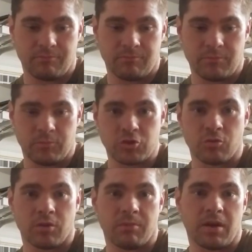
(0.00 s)

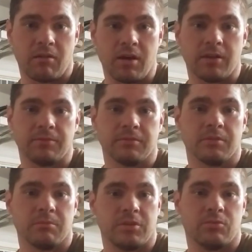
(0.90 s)
majority of my life
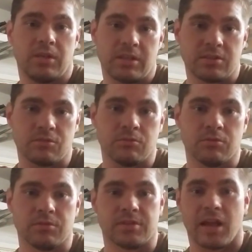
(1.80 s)
between his
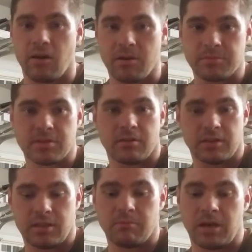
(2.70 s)
tools, and now I'm starting
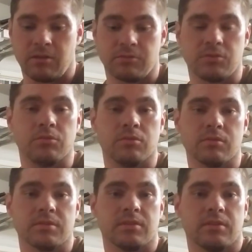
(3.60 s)
to get my own
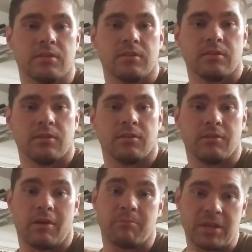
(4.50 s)
tools, or
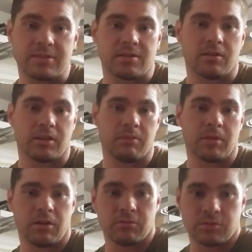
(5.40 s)
I've been starting to get
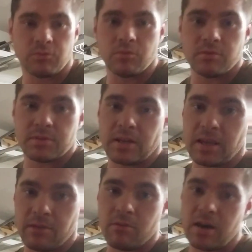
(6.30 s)
my own tools, and I
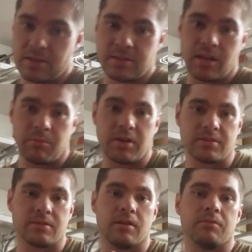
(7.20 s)
have a lot of Snap-on
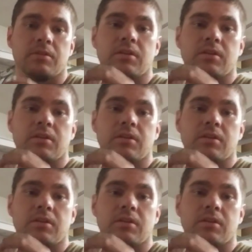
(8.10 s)
stuff.